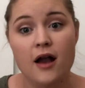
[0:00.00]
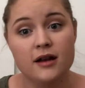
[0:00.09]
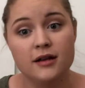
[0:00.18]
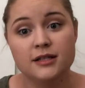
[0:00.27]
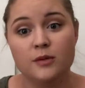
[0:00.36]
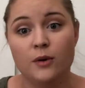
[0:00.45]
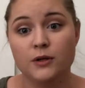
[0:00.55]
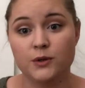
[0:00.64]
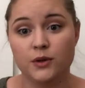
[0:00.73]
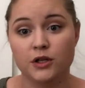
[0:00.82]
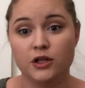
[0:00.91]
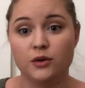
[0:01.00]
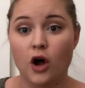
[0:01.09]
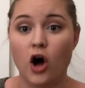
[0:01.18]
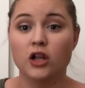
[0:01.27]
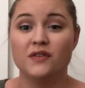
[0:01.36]
and it is supposed to
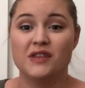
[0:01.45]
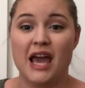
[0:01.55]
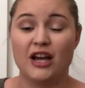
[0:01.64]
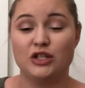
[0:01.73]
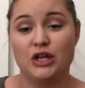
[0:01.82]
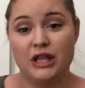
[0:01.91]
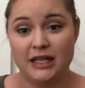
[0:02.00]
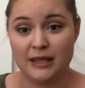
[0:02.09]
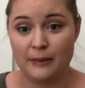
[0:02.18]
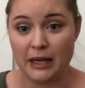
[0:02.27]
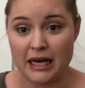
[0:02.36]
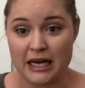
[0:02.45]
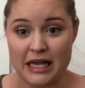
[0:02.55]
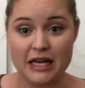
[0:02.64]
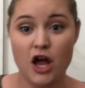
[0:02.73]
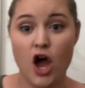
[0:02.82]
include all of the extra things I'm gonna
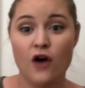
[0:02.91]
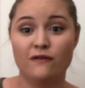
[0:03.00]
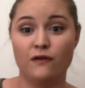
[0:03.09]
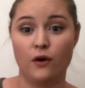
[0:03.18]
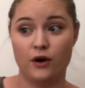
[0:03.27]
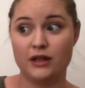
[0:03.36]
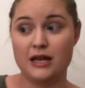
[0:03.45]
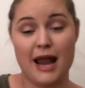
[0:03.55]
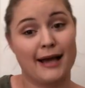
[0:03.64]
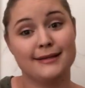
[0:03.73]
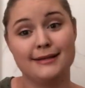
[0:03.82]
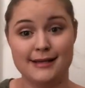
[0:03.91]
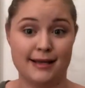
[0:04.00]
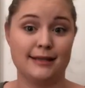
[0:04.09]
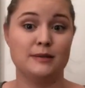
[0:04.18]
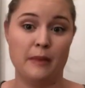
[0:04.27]
need for the next
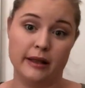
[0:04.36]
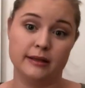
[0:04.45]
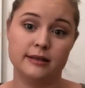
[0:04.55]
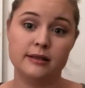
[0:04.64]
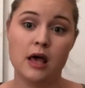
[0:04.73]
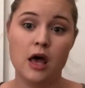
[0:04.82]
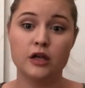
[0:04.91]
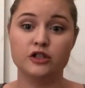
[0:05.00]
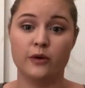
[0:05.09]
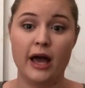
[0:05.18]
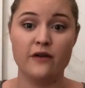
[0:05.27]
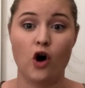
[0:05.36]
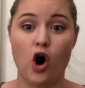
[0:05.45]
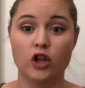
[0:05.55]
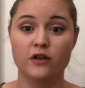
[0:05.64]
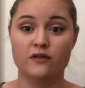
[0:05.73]
6 months. So I have
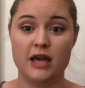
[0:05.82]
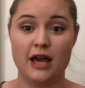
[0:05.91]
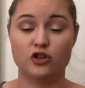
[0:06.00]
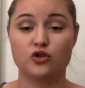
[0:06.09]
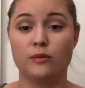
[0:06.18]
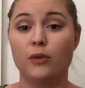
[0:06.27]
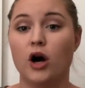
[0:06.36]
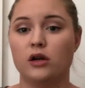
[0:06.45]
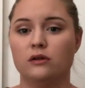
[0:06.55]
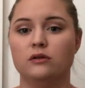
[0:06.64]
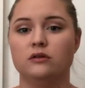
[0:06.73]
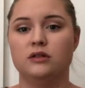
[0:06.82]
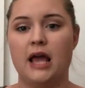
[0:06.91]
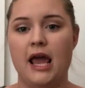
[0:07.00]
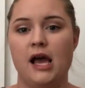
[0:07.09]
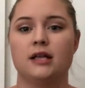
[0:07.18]
all of the extra bottles
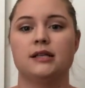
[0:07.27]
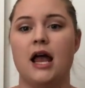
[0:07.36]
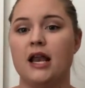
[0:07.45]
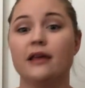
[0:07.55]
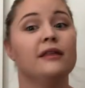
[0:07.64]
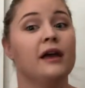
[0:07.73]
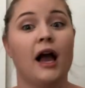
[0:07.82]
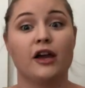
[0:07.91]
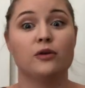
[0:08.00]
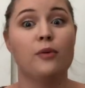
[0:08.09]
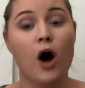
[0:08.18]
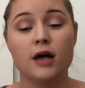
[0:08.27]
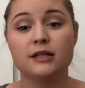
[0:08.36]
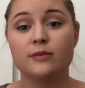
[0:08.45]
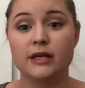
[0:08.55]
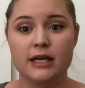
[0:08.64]
and anything I could
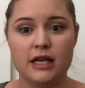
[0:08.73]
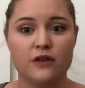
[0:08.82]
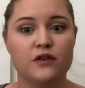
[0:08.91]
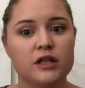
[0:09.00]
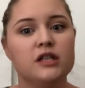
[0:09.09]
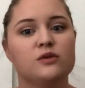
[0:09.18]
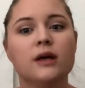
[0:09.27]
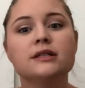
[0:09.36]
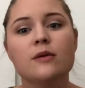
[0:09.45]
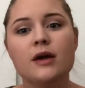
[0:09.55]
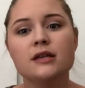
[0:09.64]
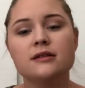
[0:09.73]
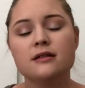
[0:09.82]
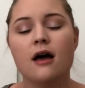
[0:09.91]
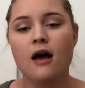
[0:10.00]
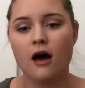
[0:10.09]
possibly need for these
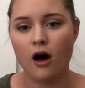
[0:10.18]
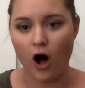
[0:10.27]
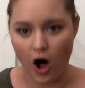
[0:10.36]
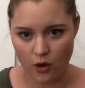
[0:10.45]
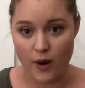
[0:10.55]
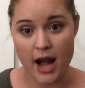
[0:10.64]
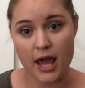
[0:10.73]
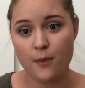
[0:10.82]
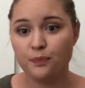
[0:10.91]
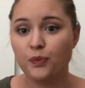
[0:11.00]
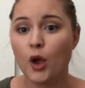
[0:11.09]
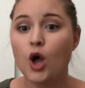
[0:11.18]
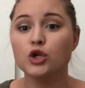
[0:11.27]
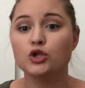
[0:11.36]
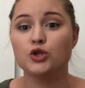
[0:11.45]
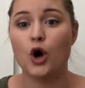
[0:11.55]
recipes already.
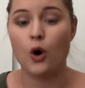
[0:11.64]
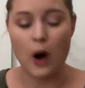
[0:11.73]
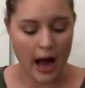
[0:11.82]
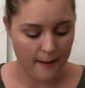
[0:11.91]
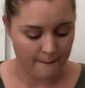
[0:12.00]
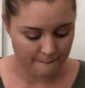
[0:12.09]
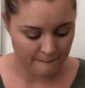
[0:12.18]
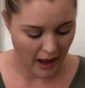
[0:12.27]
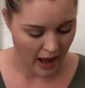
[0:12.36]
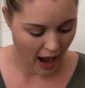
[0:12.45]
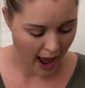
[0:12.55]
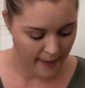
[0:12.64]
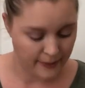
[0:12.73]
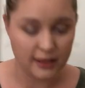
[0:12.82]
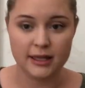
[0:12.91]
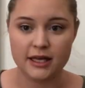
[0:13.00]
So, but I
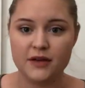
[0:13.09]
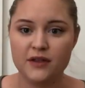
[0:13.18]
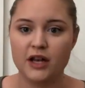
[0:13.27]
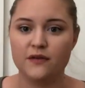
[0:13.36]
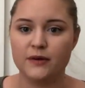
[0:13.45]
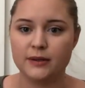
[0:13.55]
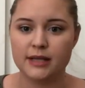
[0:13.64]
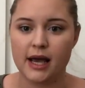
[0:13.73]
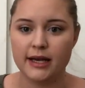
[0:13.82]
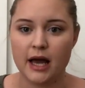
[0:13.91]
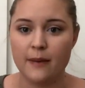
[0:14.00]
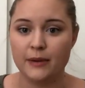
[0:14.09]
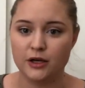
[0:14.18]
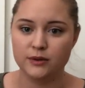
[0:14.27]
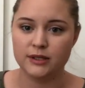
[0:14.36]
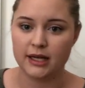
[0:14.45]
believe that if you sign up
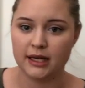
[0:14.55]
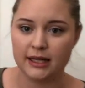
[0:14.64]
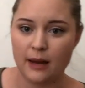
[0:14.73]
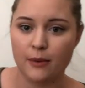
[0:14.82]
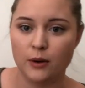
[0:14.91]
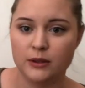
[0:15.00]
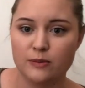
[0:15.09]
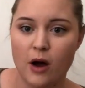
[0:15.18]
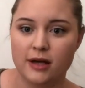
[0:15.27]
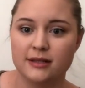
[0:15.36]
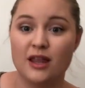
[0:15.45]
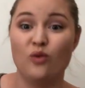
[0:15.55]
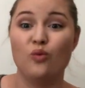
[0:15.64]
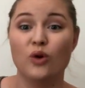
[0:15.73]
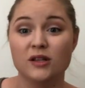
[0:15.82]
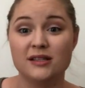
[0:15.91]
and you didn't get that bonus box, they
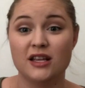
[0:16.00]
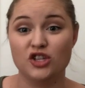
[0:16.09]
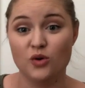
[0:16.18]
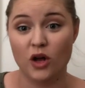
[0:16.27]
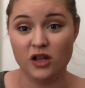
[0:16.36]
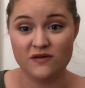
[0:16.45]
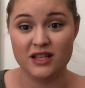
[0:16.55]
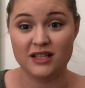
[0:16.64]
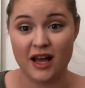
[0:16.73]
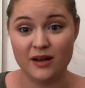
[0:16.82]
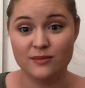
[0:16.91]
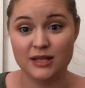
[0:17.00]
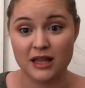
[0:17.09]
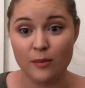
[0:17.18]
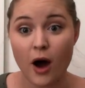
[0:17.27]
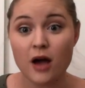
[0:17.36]
will send you all of these items
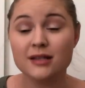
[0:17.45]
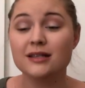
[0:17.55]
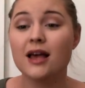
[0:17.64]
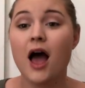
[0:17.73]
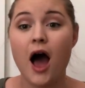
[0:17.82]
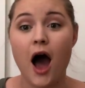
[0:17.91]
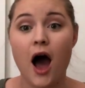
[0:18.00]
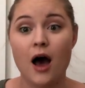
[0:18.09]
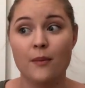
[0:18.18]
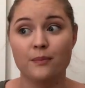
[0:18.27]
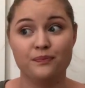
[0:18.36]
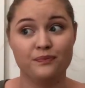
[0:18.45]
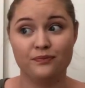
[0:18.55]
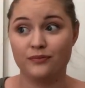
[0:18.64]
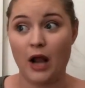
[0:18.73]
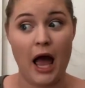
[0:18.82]
in the box.
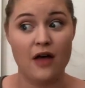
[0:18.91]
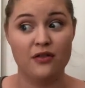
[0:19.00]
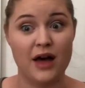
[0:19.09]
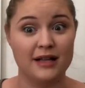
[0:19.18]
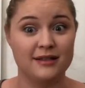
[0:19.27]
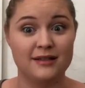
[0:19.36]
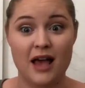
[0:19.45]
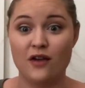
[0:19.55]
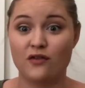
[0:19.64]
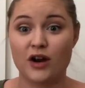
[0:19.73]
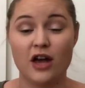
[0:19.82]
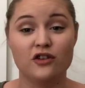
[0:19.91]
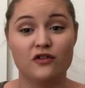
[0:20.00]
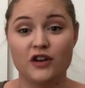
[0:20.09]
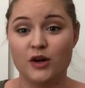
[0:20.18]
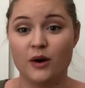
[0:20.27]
That's every
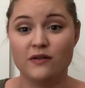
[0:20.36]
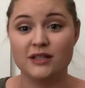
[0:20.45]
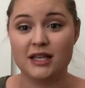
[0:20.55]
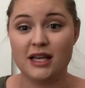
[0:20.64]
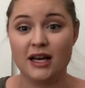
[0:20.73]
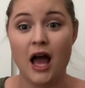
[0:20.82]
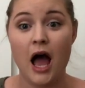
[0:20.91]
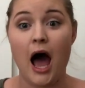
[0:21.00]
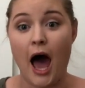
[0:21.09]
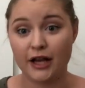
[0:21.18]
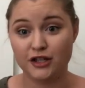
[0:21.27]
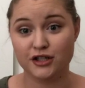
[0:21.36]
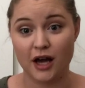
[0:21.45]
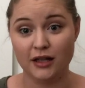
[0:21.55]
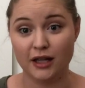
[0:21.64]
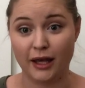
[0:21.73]
other video I've seen. I just
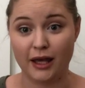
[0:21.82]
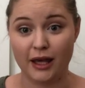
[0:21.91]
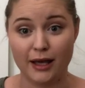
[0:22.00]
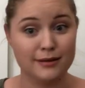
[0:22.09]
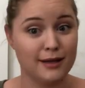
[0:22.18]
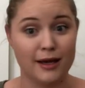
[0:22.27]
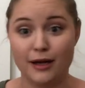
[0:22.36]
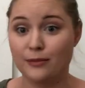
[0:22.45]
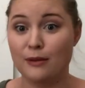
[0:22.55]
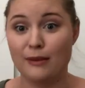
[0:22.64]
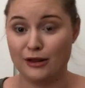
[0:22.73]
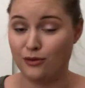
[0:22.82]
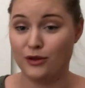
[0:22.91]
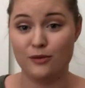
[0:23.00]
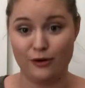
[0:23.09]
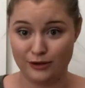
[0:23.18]
got lucky and signed up the month
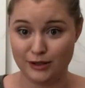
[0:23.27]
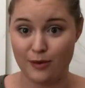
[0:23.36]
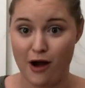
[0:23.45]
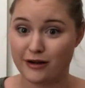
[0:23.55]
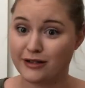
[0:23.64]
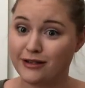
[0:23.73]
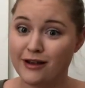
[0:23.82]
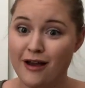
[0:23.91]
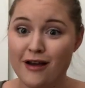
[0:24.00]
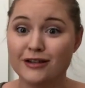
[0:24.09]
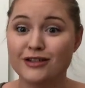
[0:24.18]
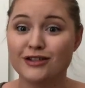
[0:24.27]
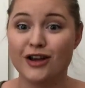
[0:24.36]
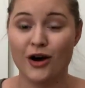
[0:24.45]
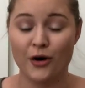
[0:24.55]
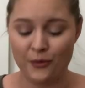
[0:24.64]
with the bonus box.
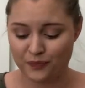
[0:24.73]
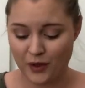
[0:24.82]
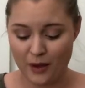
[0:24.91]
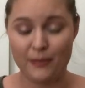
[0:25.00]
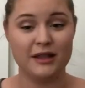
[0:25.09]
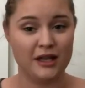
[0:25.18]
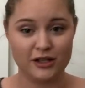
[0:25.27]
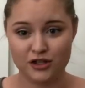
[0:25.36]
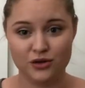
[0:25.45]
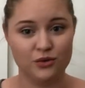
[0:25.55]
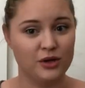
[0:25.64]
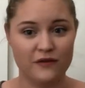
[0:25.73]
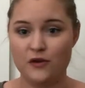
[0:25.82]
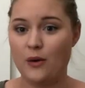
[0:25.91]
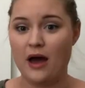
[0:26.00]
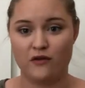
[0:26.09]
So, but they do give
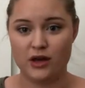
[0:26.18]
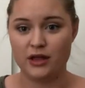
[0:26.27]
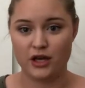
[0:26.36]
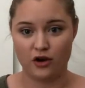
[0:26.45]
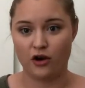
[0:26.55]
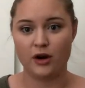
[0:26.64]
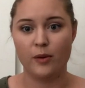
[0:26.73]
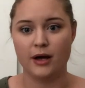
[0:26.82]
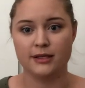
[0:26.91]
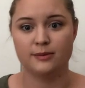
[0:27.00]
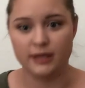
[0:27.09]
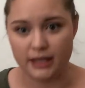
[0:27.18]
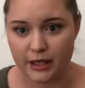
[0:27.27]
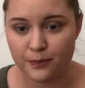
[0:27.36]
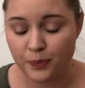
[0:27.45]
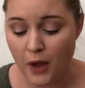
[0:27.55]
you everything you're gonna possibly
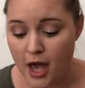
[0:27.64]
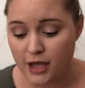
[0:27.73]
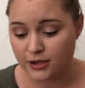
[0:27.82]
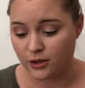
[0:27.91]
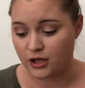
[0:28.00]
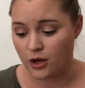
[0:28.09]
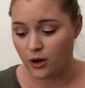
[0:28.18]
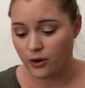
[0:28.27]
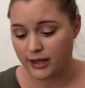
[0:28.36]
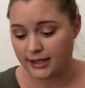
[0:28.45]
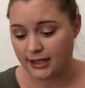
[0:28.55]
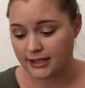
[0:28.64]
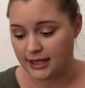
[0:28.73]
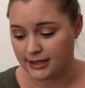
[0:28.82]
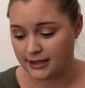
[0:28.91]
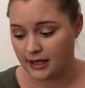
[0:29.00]
need. So the deodorizing
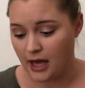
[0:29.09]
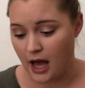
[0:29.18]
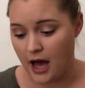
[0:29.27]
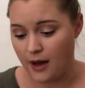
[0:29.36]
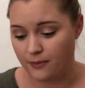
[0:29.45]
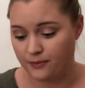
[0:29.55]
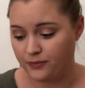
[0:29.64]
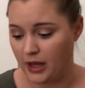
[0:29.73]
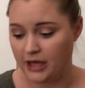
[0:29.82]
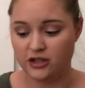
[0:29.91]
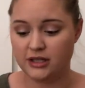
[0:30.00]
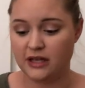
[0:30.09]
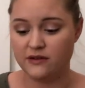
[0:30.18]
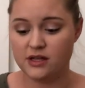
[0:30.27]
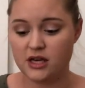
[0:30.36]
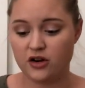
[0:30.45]
disc, it just
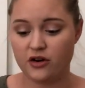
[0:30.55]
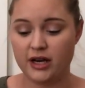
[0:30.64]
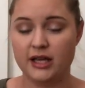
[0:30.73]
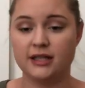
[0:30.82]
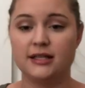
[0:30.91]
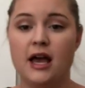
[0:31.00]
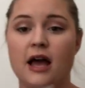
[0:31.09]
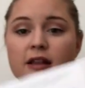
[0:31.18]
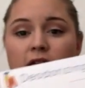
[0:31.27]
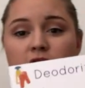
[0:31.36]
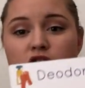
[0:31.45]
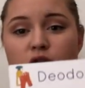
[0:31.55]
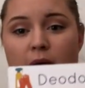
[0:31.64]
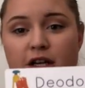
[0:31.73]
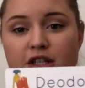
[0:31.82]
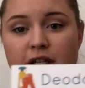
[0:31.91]
gives you the ingredients and then the
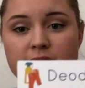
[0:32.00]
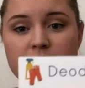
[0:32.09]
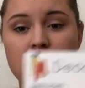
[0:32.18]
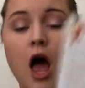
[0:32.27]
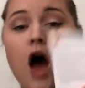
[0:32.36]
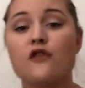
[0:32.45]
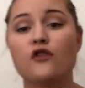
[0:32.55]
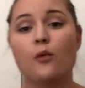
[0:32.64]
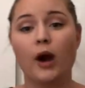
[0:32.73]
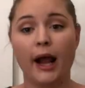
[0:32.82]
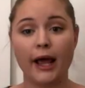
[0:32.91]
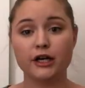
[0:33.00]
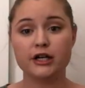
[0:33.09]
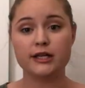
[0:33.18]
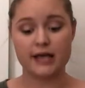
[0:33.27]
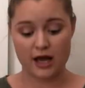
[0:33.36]
directions. From what I
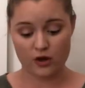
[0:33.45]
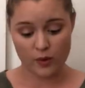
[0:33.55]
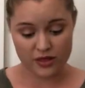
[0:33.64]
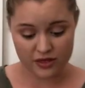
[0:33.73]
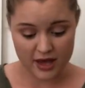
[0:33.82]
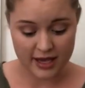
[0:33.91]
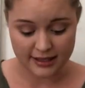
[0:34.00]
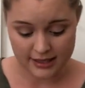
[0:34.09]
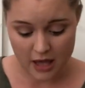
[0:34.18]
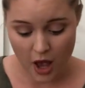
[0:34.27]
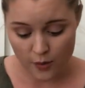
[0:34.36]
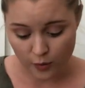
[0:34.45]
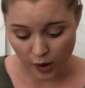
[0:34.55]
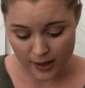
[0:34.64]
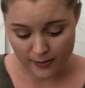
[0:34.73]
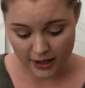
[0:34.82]
understand with this,
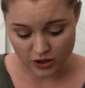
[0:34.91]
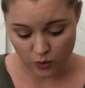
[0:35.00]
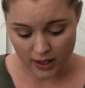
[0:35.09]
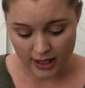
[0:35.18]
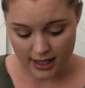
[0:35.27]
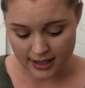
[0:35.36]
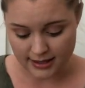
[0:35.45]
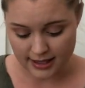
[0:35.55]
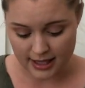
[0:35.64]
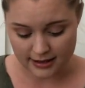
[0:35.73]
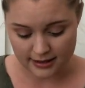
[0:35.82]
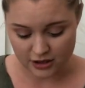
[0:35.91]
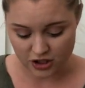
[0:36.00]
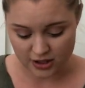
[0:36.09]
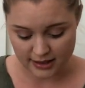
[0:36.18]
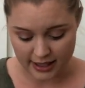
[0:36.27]
pretty much what it is it
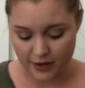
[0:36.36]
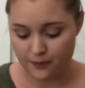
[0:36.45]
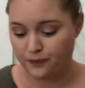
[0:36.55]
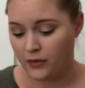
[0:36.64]
just like,